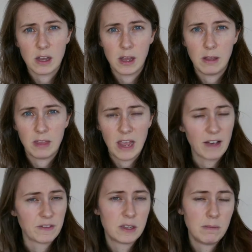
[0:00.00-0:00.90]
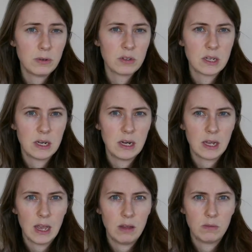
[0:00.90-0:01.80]
they have symbols to
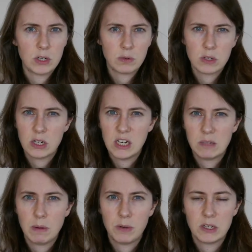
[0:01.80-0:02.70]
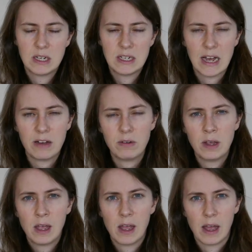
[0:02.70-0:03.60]
indicate which ones you need to be putting down.
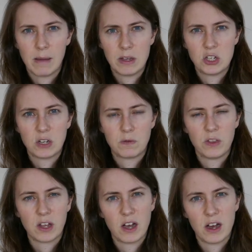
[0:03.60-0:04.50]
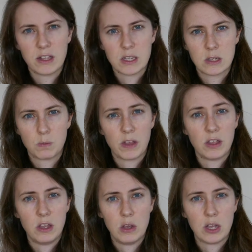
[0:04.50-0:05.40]
It's just for the cards is whether
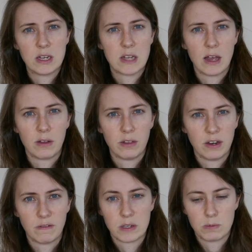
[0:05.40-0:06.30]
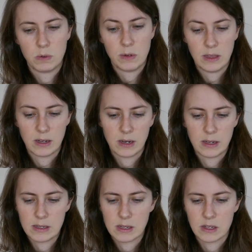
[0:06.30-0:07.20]
you can tell the difference between the
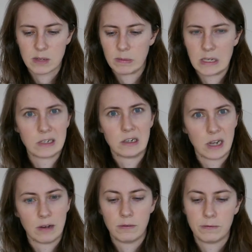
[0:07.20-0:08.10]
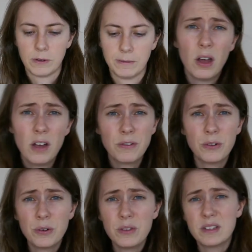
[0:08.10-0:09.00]
colours. That's something to look out for.
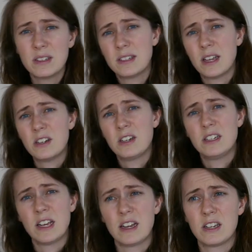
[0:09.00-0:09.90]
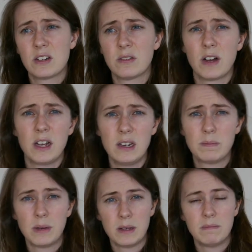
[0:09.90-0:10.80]
Overall, this is essentially Ticket to
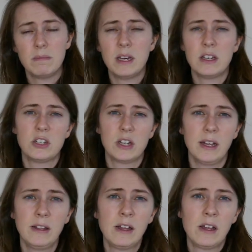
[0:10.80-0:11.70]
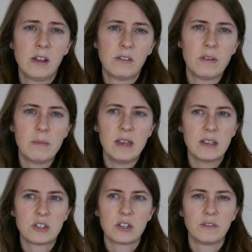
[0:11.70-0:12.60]
Ride, but miniature. For me,
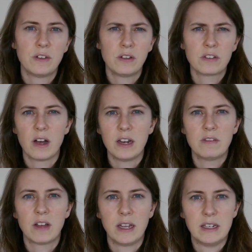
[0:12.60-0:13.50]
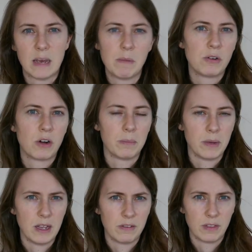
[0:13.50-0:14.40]
this just feels kind of like a demo
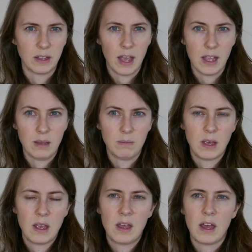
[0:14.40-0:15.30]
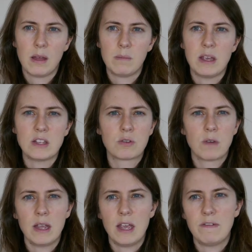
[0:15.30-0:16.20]
copy of the game. It's
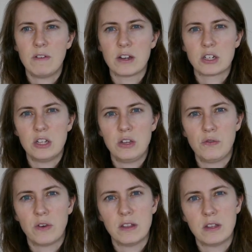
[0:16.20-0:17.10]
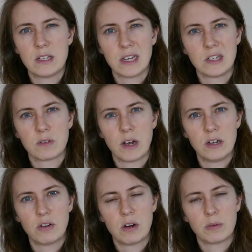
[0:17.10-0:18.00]
great if you find that Ticket to
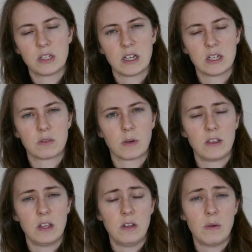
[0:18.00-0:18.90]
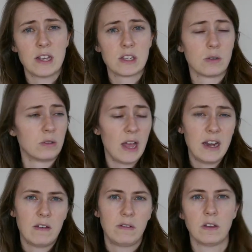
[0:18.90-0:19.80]
Ride Europe or Ticket to Ride the US or
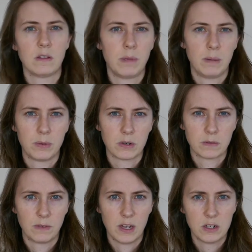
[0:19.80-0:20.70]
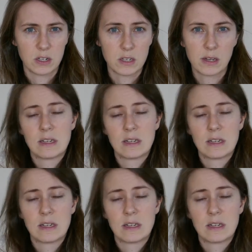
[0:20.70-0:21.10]
any of the other big box versions